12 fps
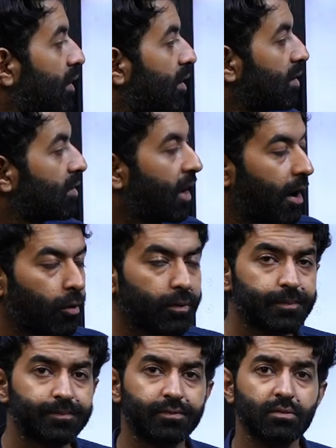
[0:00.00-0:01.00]
Now,
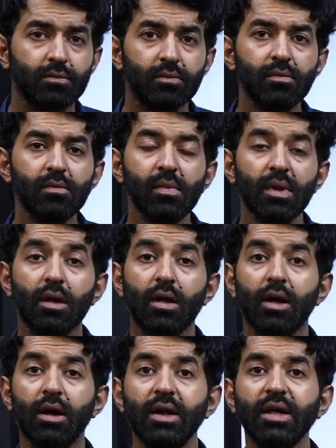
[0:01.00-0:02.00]

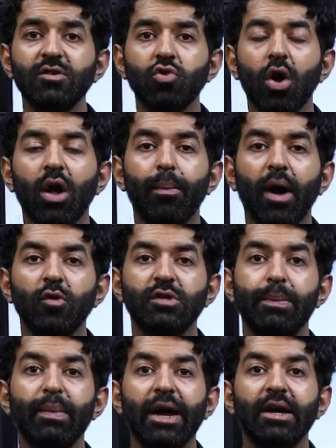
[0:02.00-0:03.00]
let's talk about
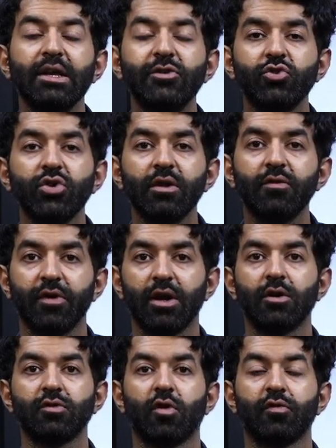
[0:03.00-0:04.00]
some additional
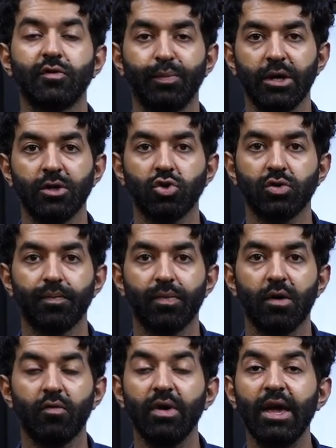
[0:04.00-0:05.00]
figures of speech.
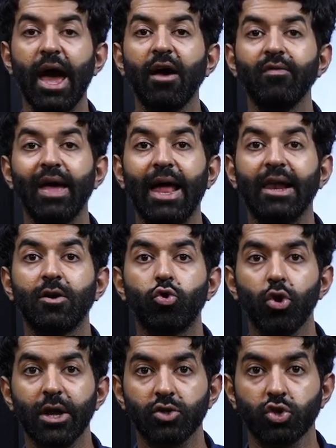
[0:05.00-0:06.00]
We have
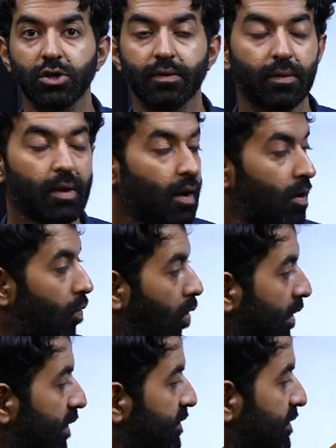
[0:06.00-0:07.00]
alliteration.
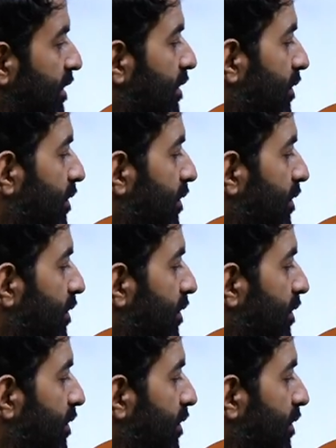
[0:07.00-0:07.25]
What is it?